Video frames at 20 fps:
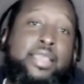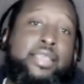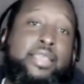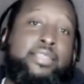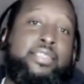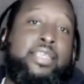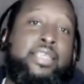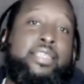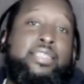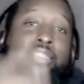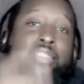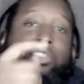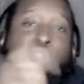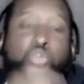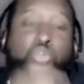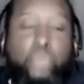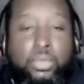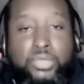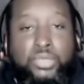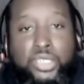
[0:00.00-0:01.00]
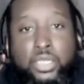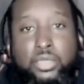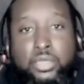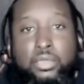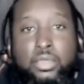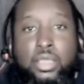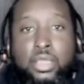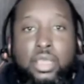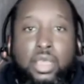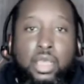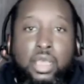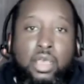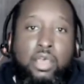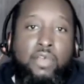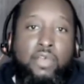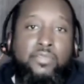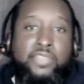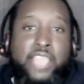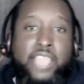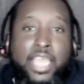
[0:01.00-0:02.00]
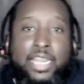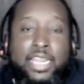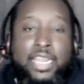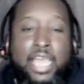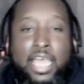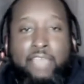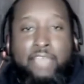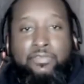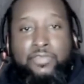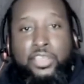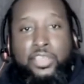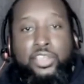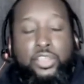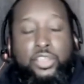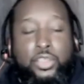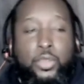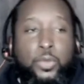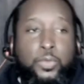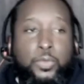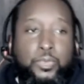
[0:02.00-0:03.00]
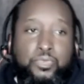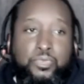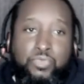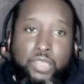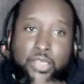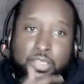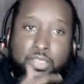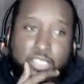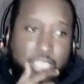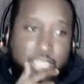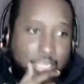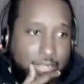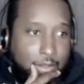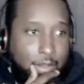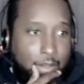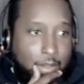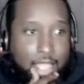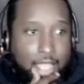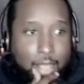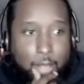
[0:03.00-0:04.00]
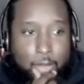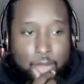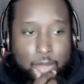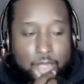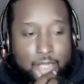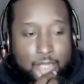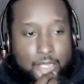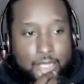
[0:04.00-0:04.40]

is in the description of that live video. Check her out.